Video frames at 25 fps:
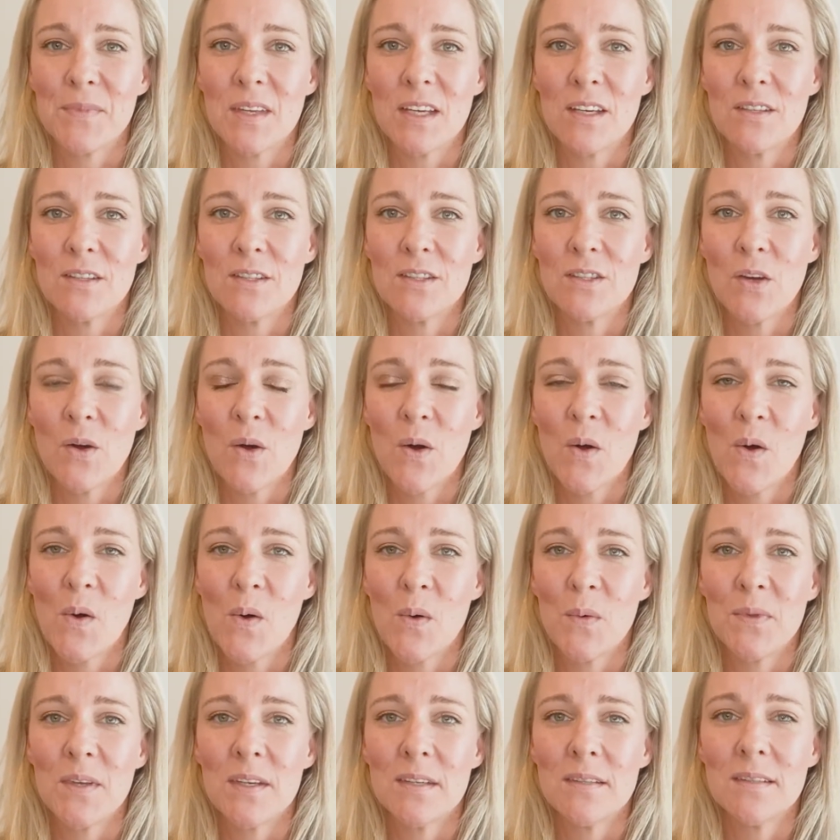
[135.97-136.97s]

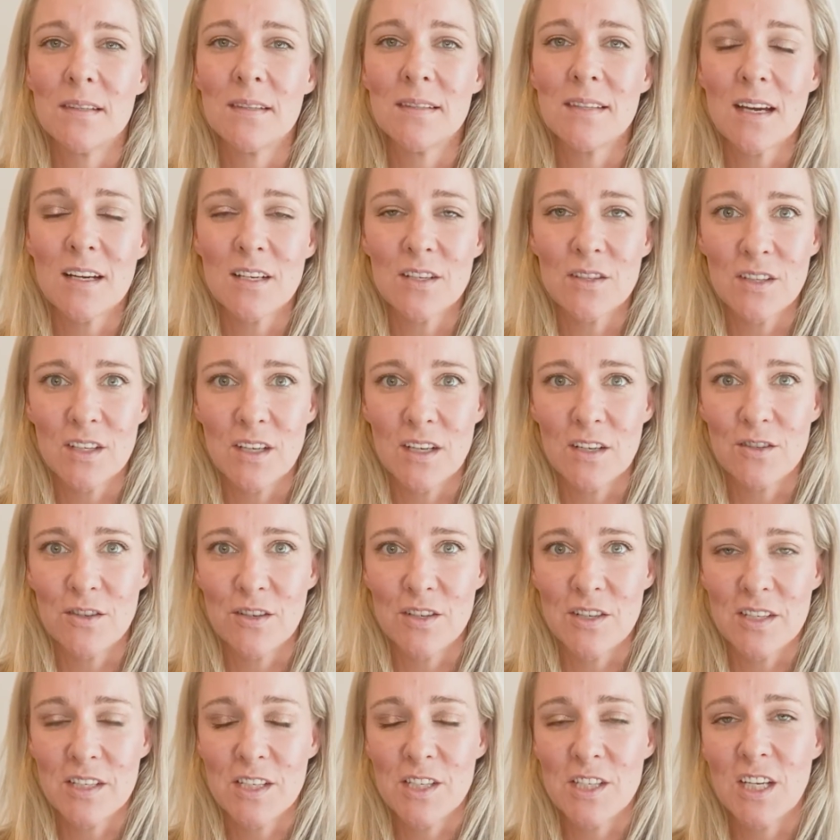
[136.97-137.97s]
So this is actually a
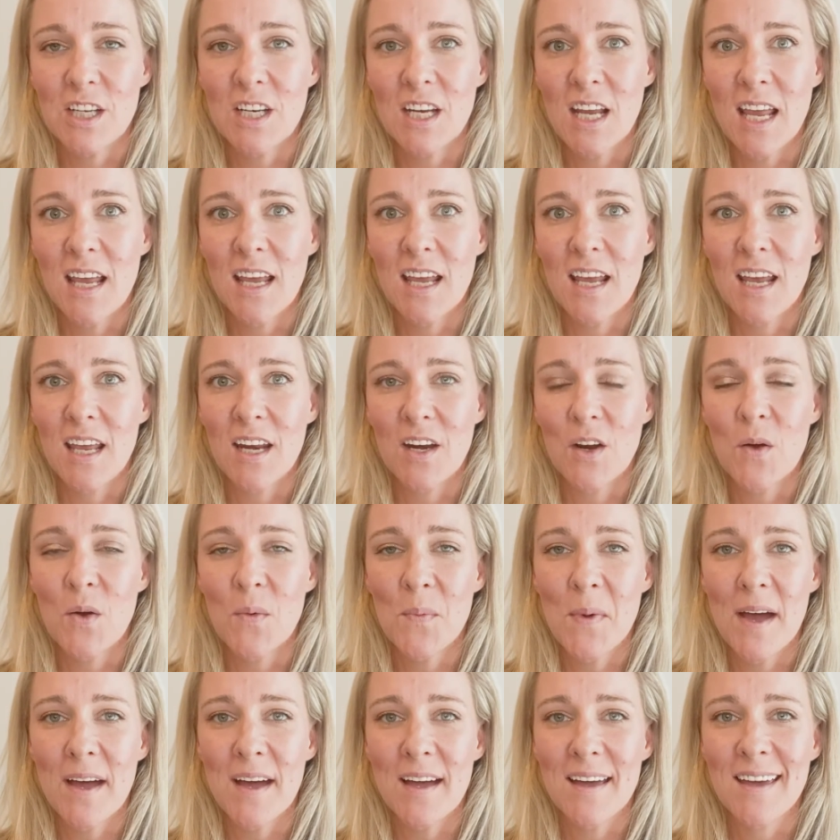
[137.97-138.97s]
tradition in
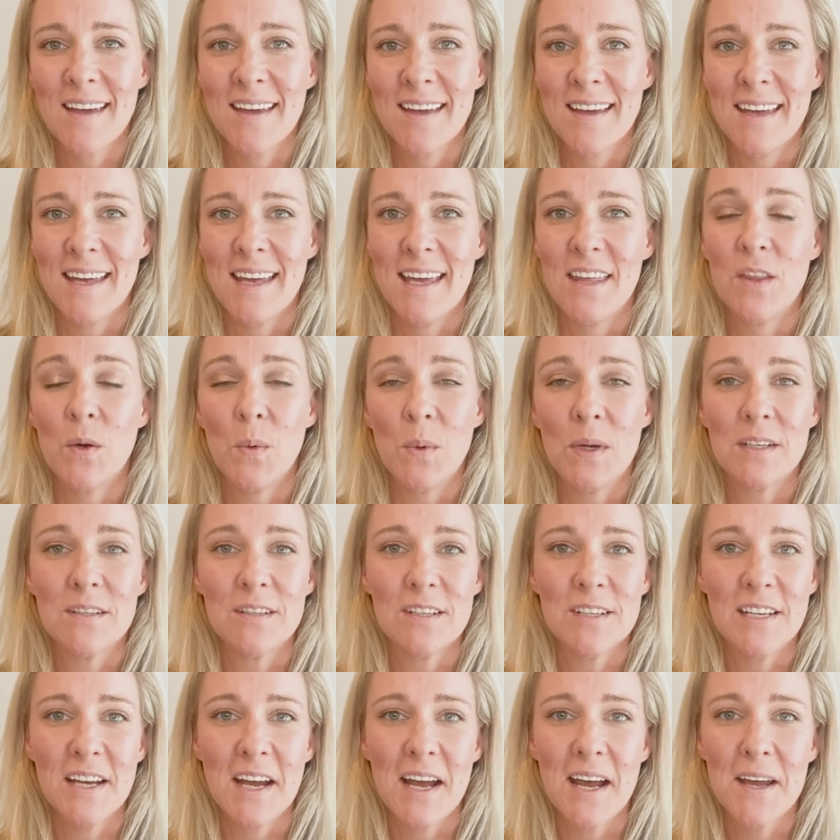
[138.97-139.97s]
Quebec in the
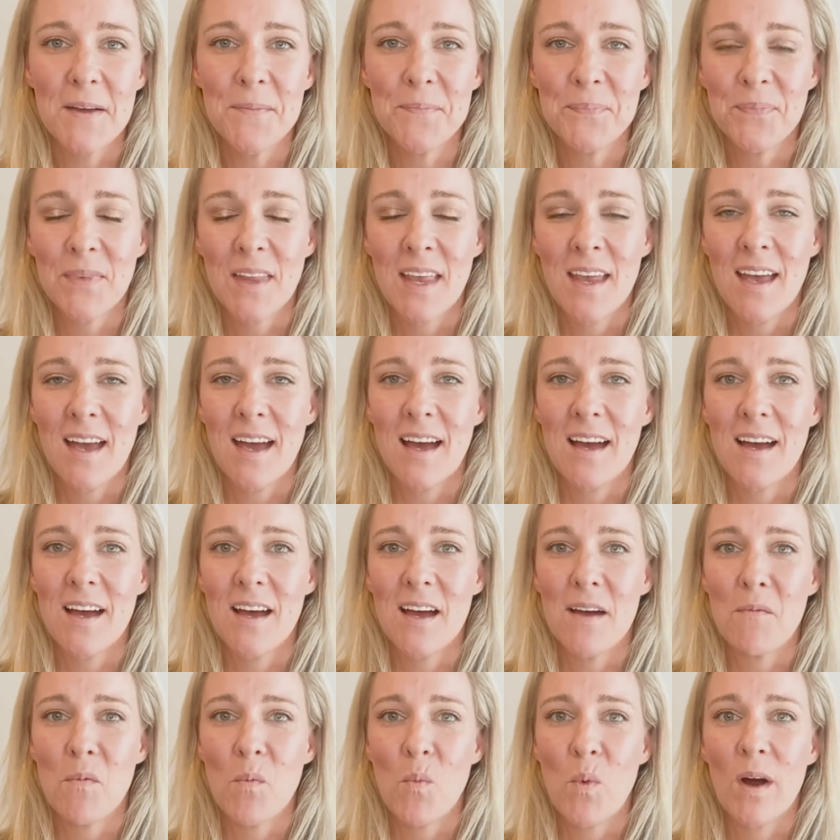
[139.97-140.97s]
wintertime
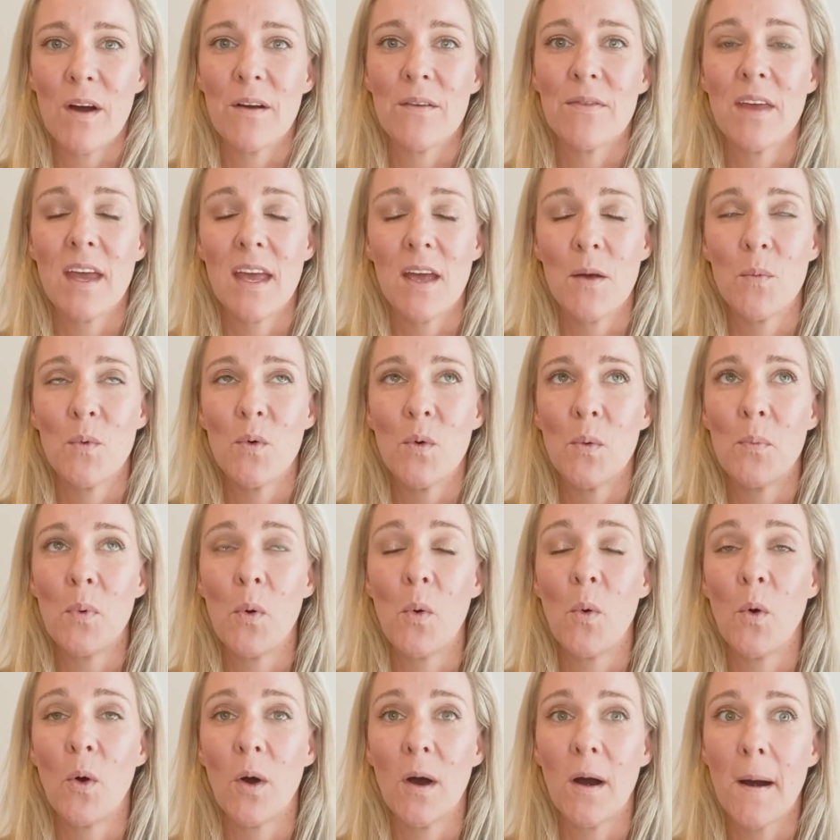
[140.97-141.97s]
where they will
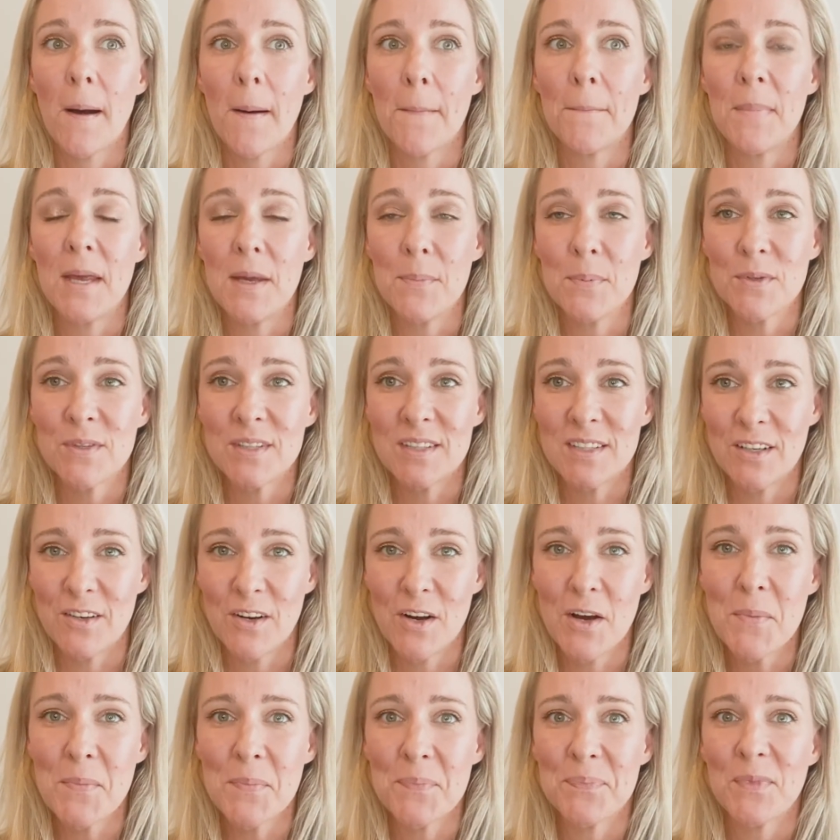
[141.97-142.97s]
pour maple
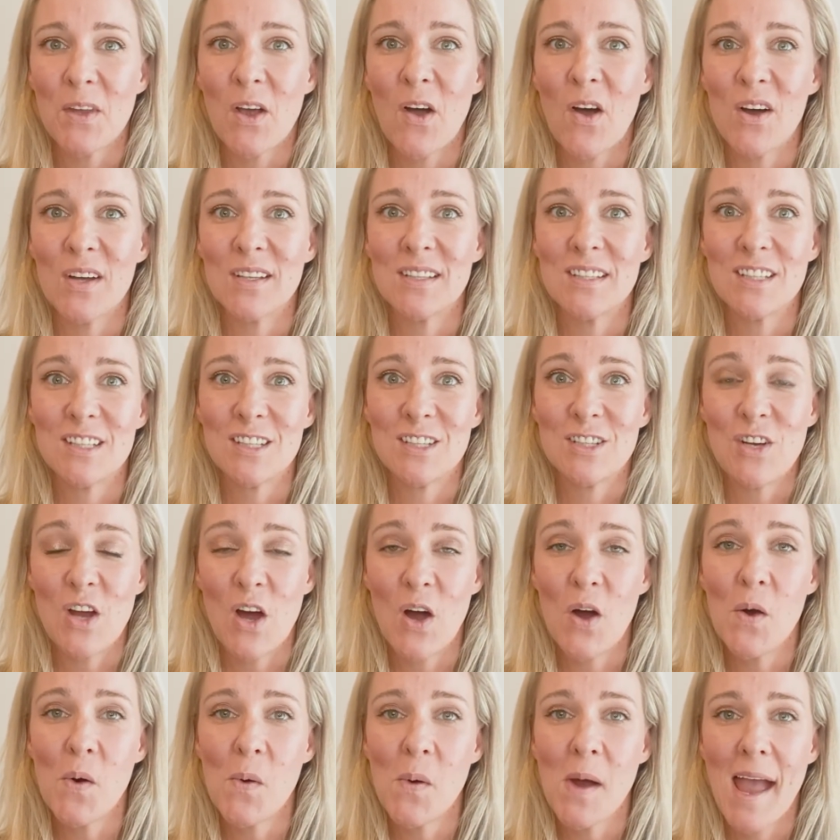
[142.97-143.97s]
syrup on
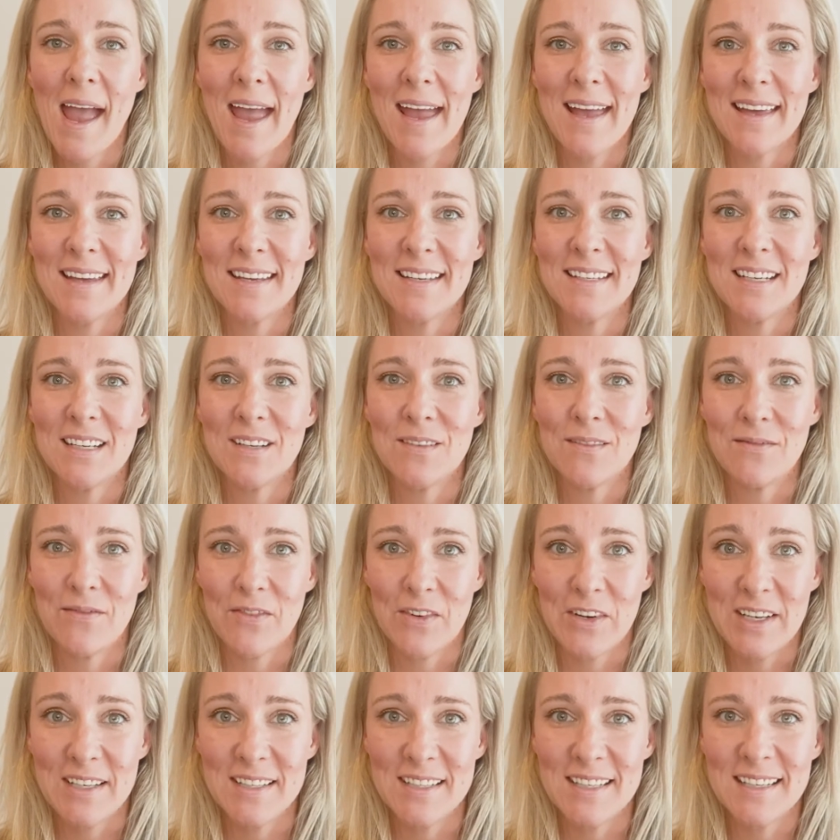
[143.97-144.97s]
snow and it
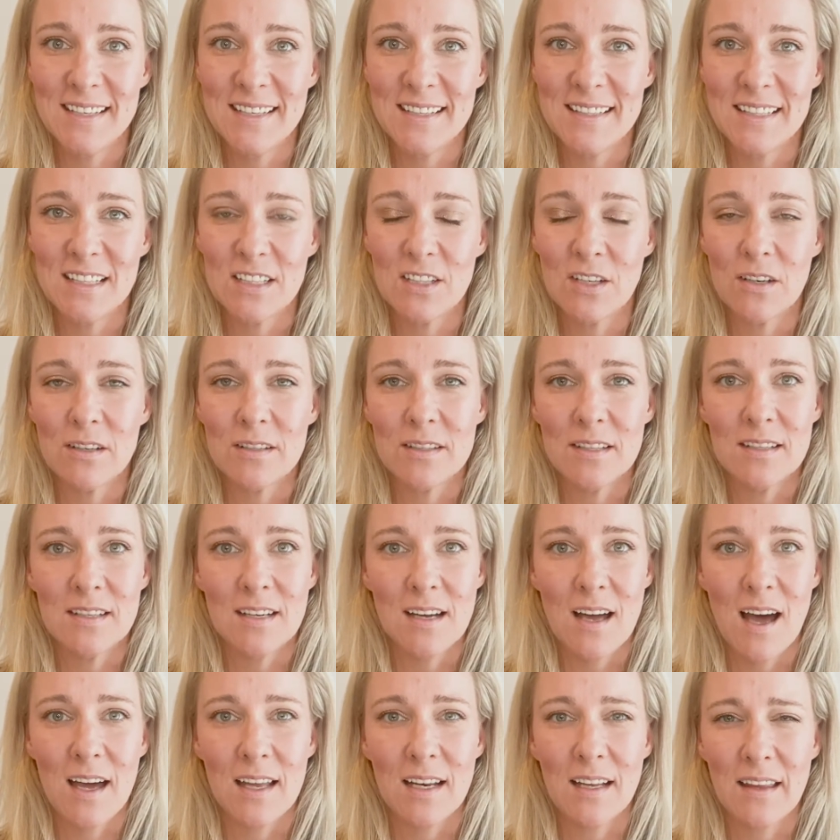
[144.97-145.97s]
freezes. It turns into
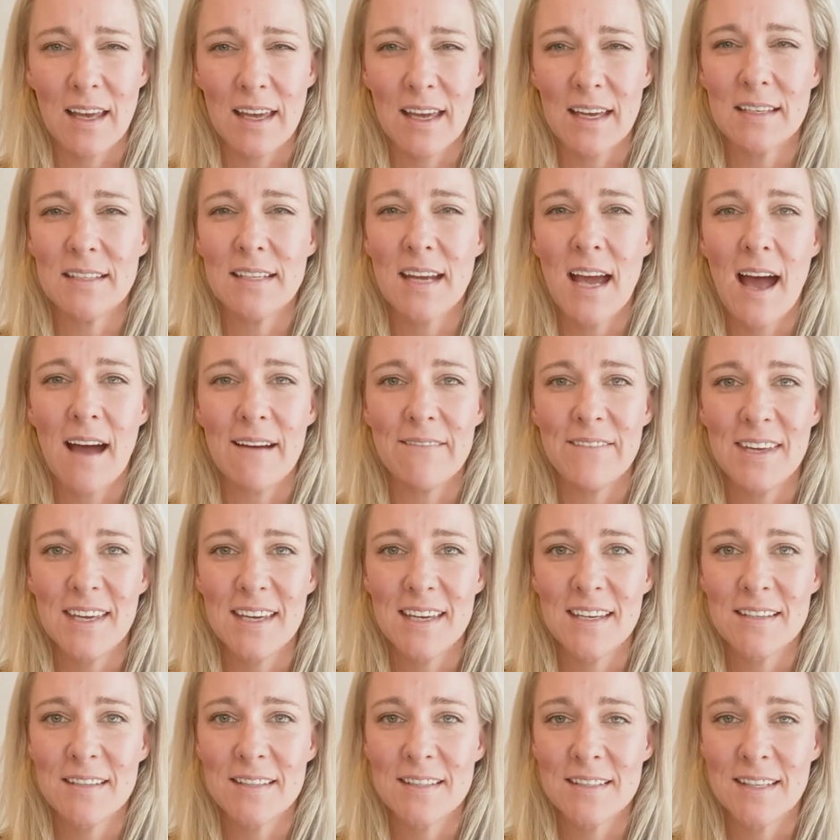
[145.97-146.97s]
kind of like a taffy
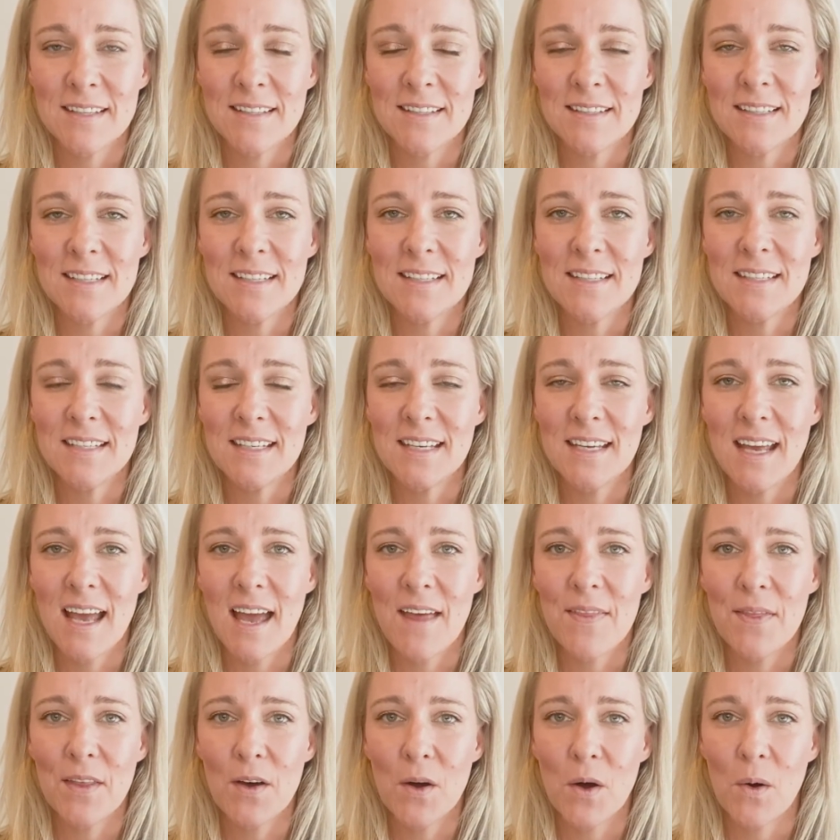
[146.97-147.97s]
consistency,
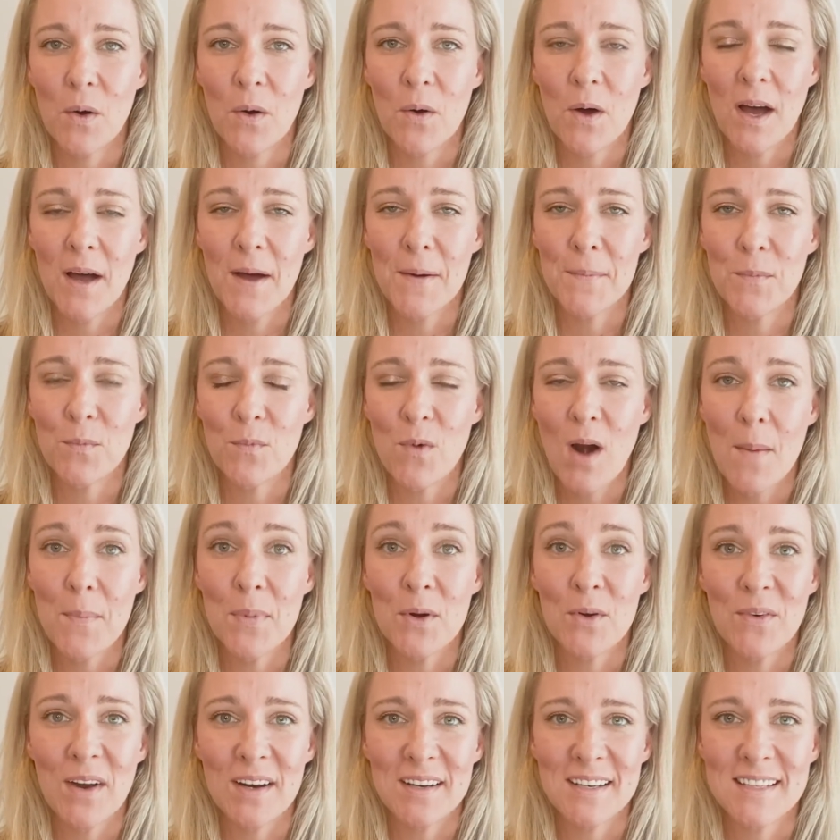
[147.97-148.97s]
and they'll wrap
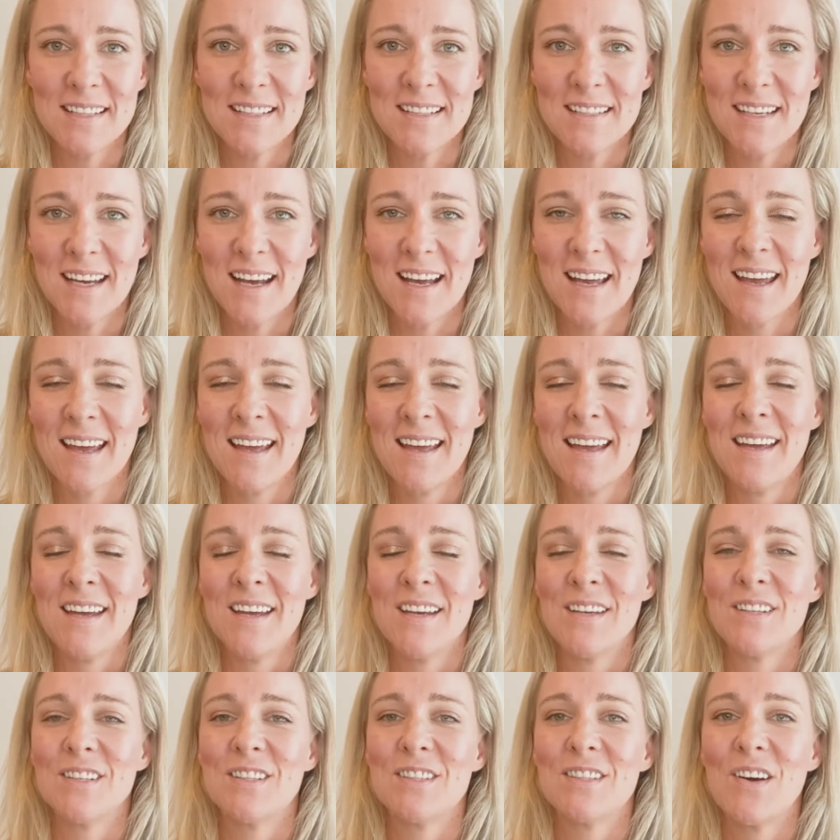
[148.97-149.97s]
it around a stick.
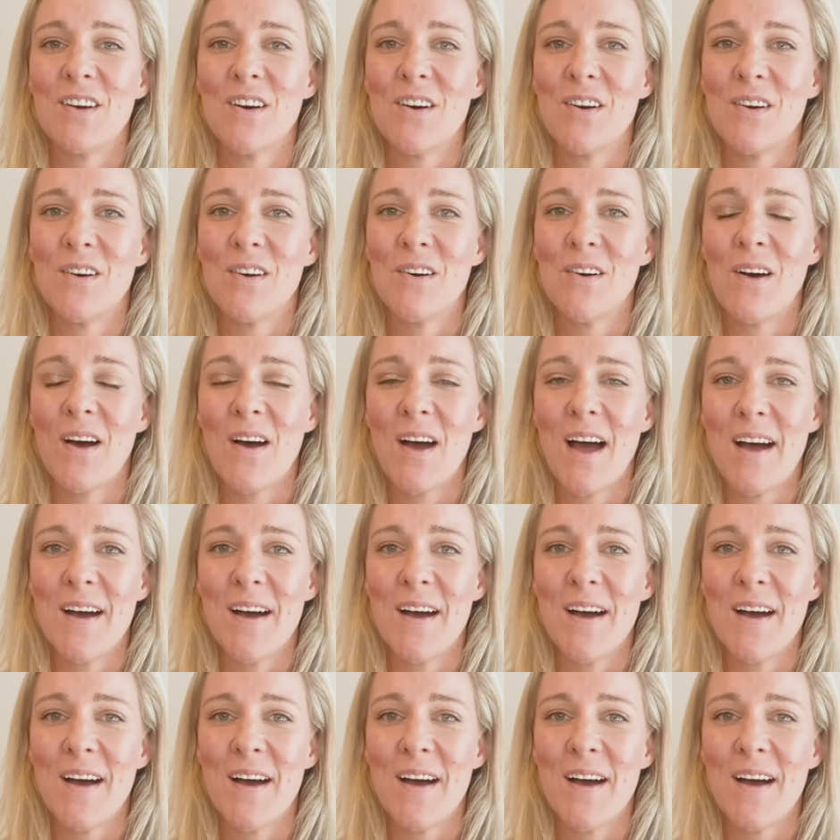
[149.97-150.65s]
So